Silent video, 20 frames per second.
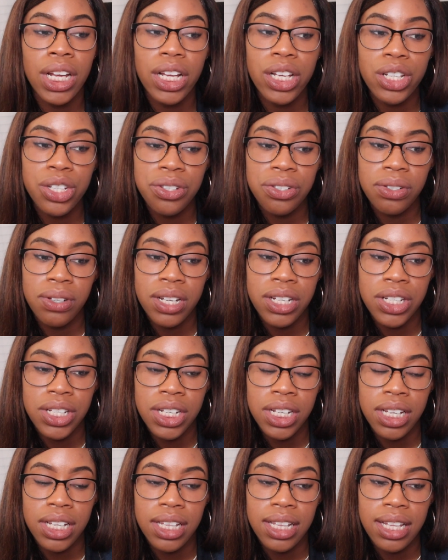a
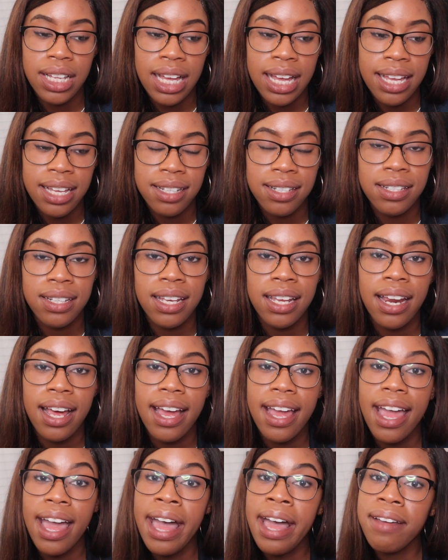stretching class that
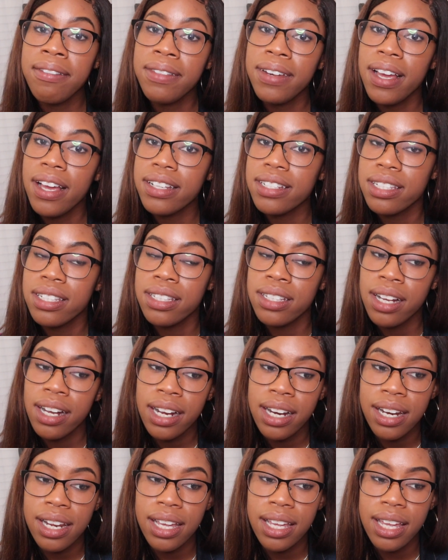I have not
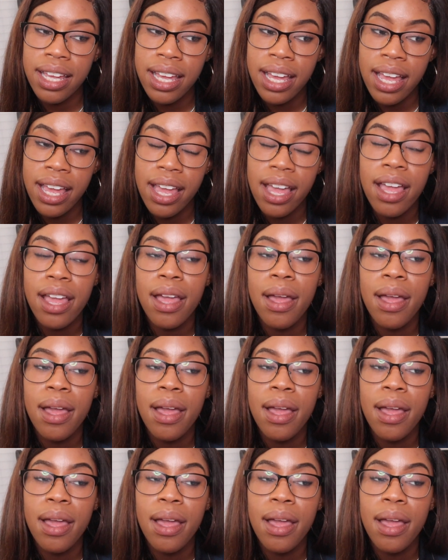started yet,